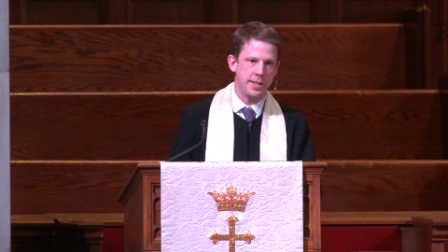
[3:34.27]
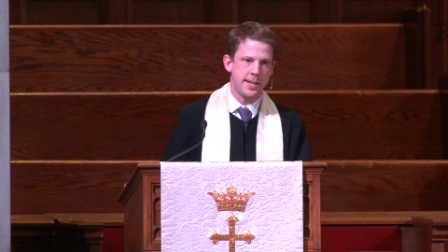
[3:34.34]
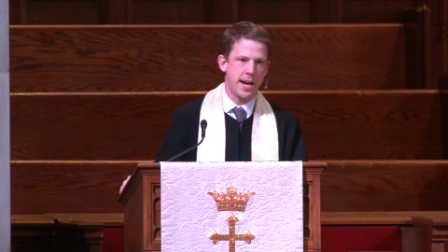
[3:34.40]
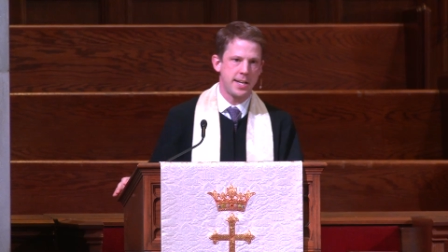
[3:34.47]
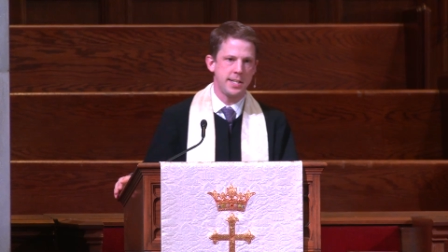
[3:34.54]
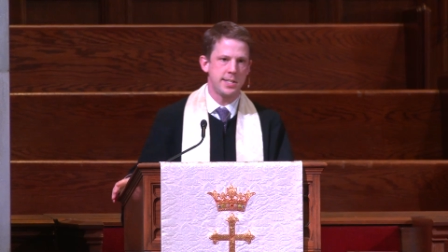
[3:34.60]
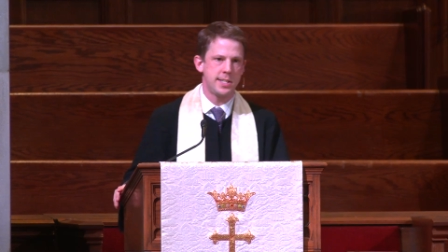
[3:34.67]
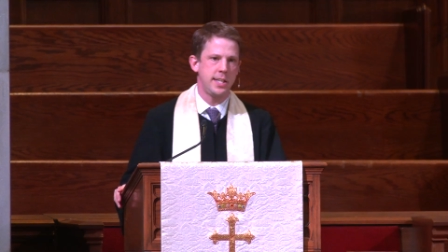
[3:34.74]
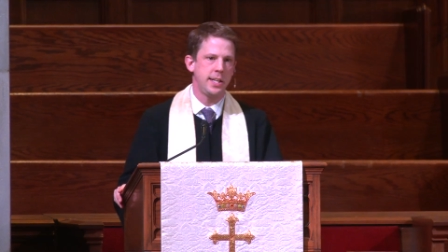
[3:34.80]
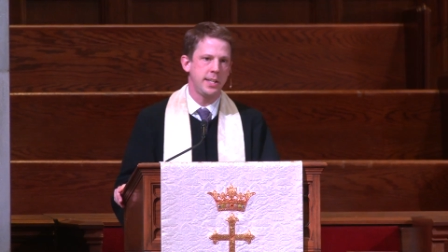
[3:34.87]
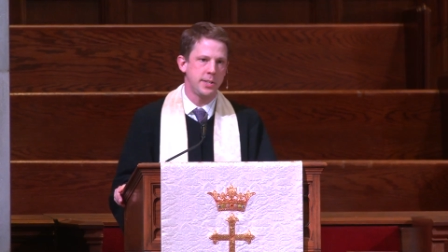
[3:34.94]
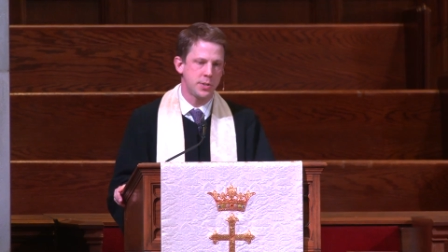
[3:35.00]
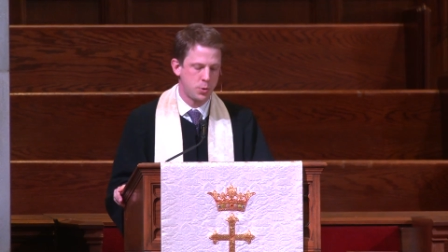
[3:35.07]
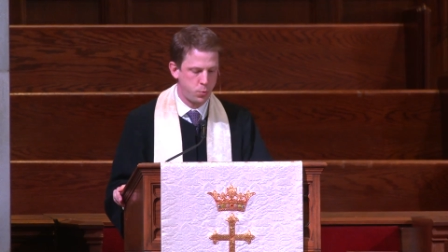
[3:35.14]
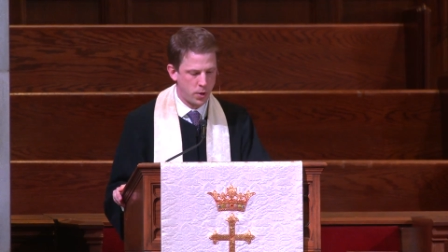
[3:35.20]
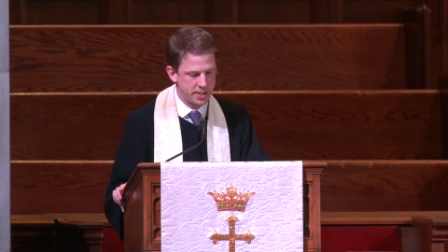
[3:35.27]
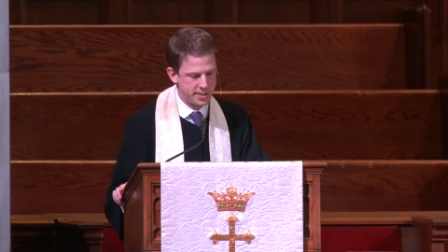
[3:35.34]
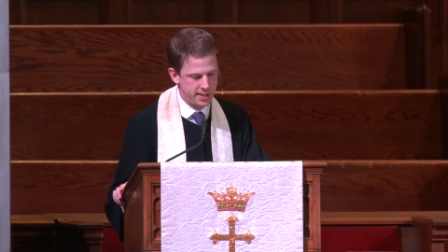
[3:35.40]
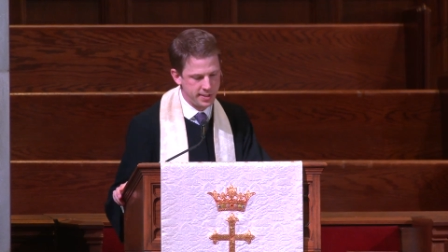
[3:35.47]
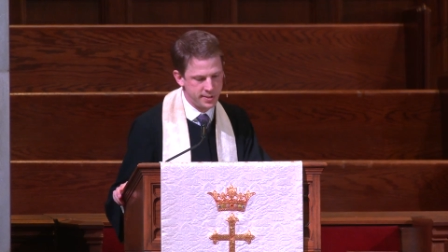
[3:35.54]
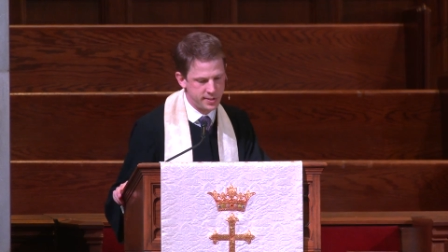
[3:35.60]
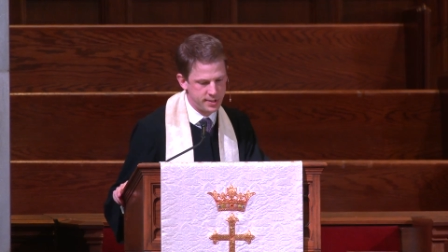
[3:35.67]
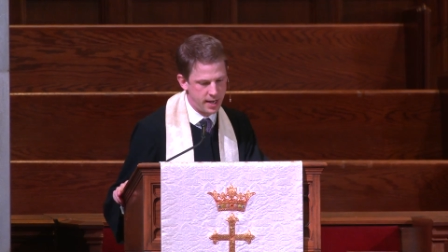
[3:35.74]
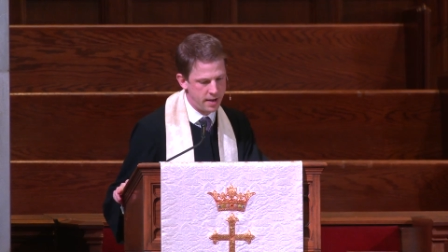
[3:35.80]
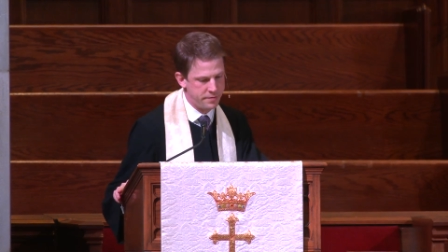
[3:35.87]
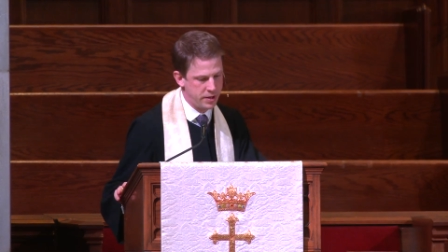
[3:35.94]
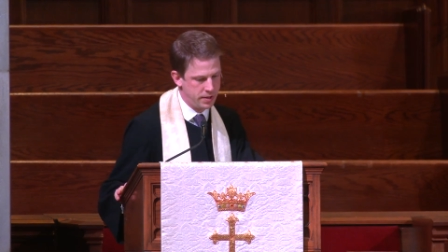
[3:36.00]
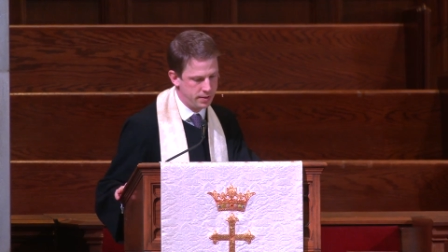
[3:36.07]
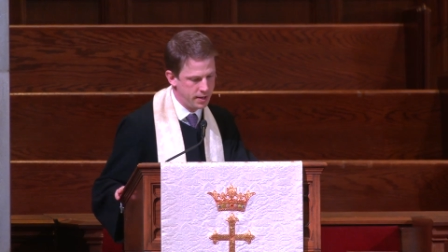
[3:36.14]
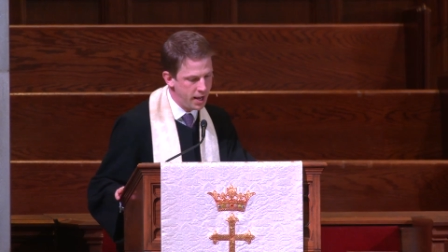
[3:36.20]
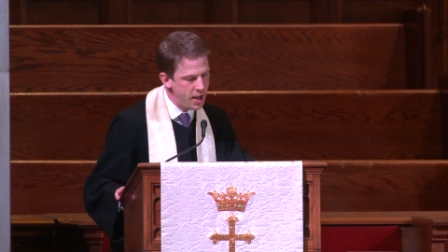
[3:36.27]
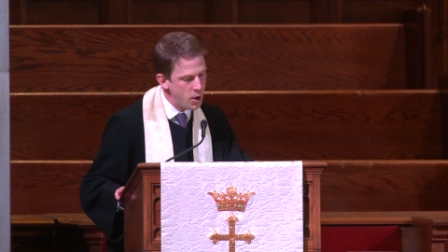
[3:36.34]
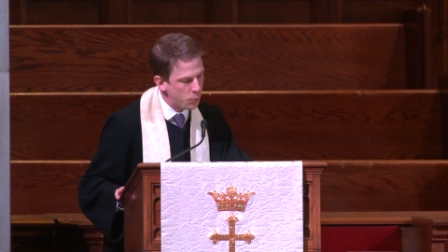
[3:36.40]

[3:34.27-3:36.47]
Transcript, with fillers: 1927,